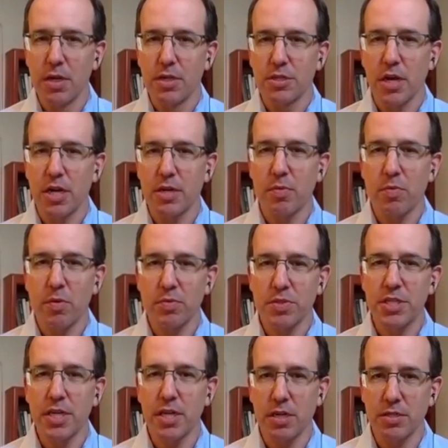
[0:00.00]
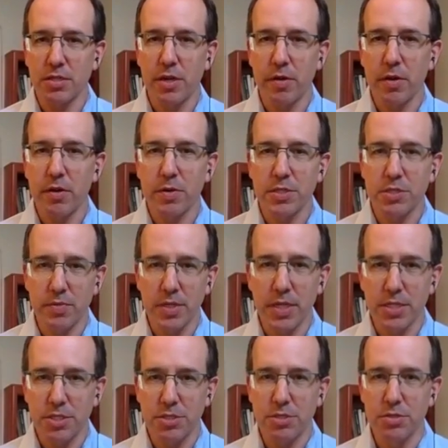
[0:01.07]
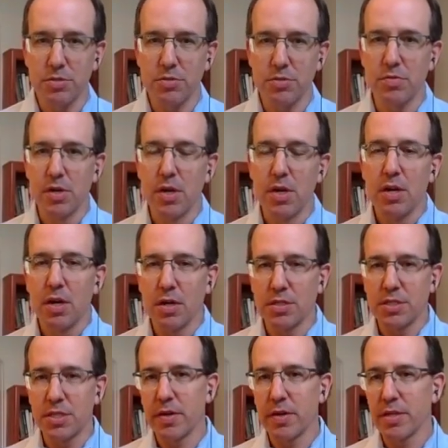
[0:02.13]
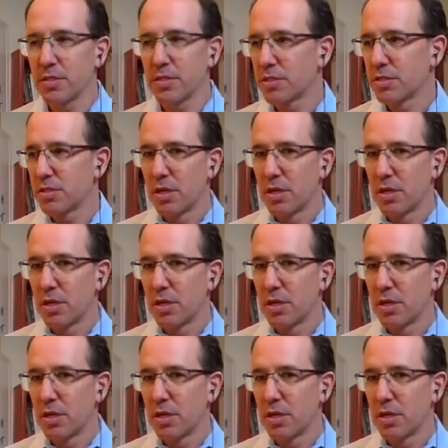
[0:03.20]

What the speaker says: talk about what we're seeing in Ontario as it relates to Ontarians,